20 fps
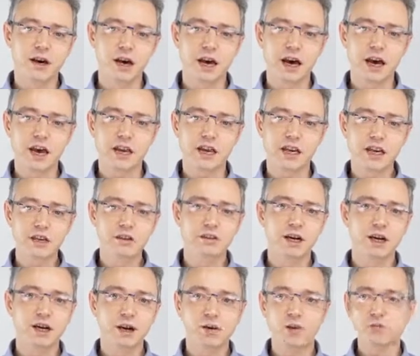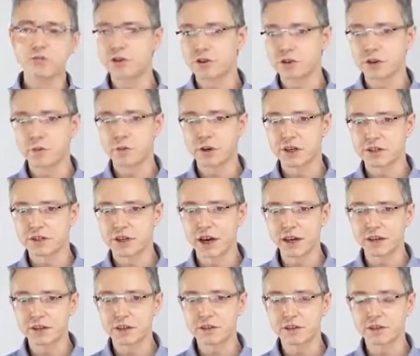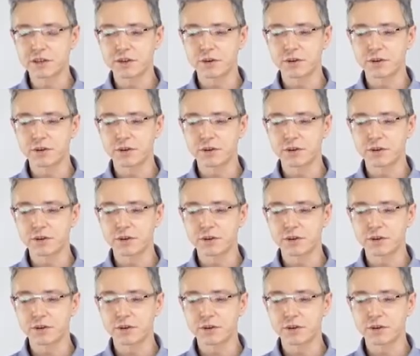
an era of genomic studies,